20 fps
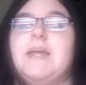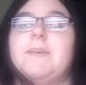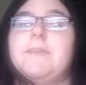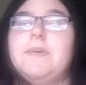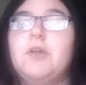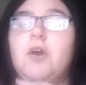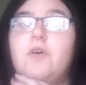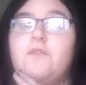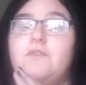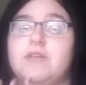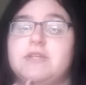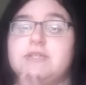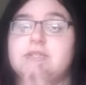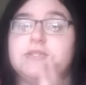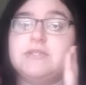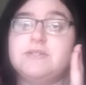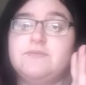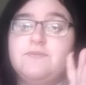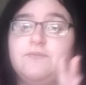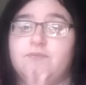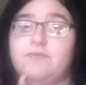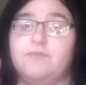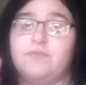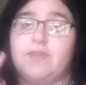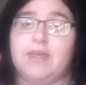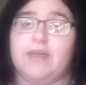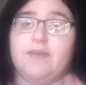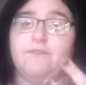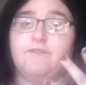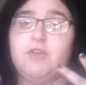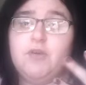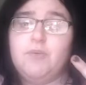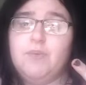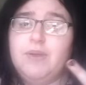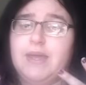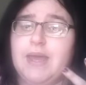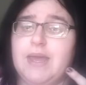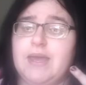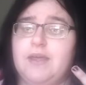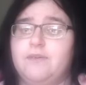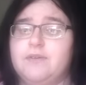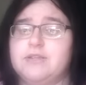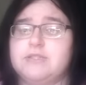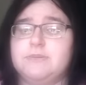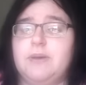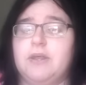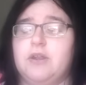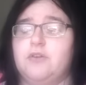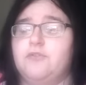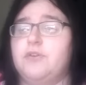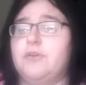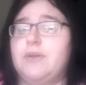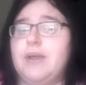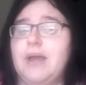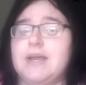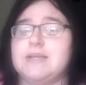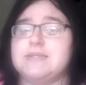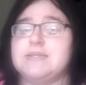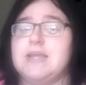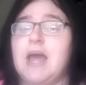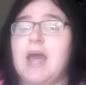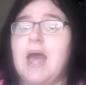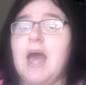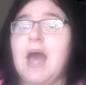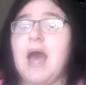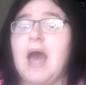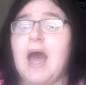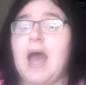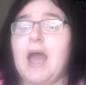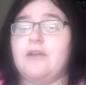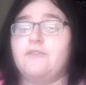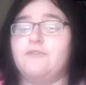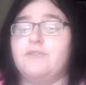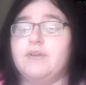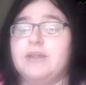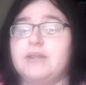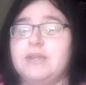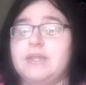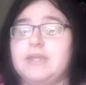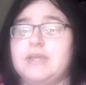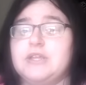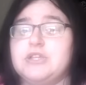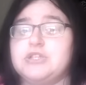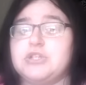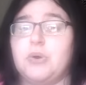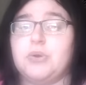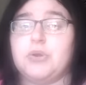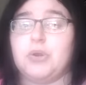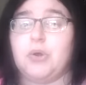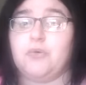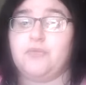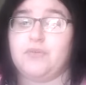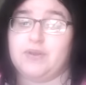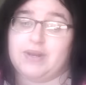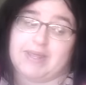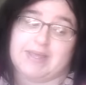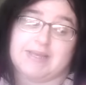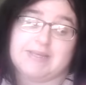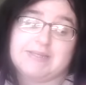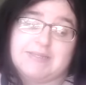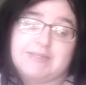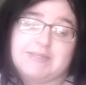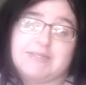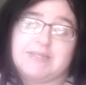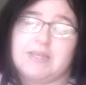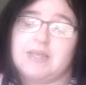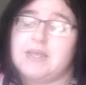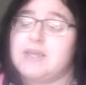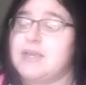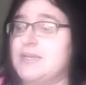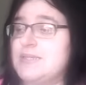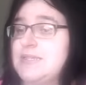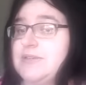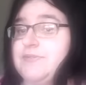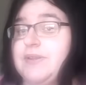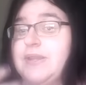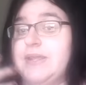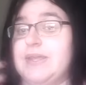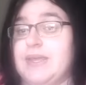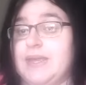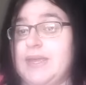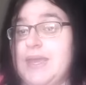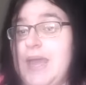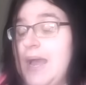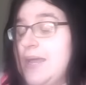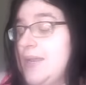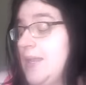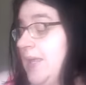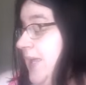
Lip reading: Let me know if this like viewing angle is better for you guys. I really don't know if it is, because I really kind